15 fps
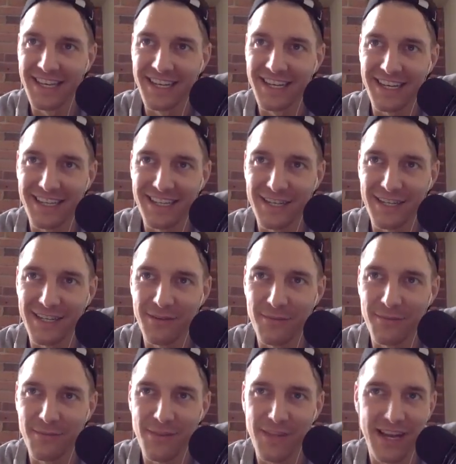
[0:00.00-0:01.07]

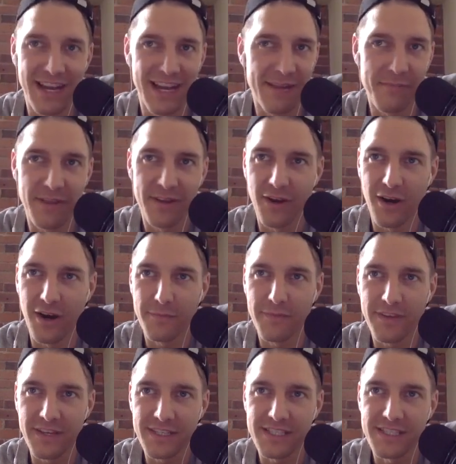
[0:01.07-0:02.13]
I'm an
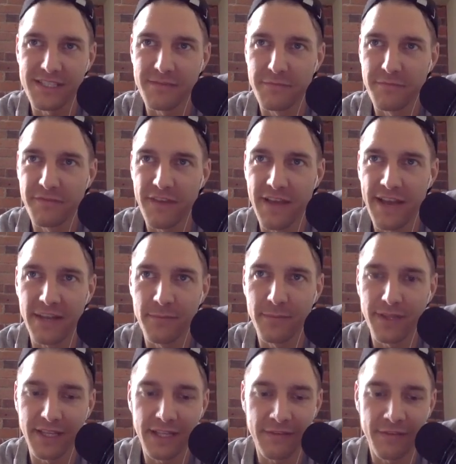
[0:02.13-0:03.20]
obvious fan and
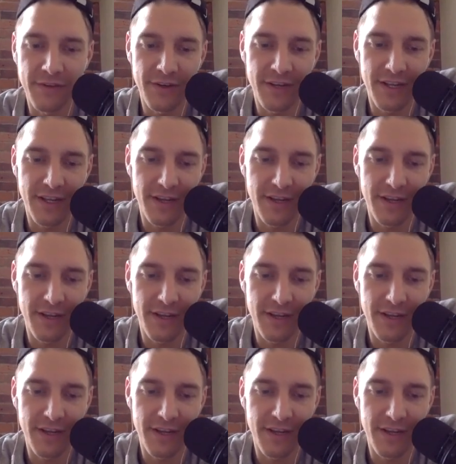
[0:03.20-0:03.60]
believer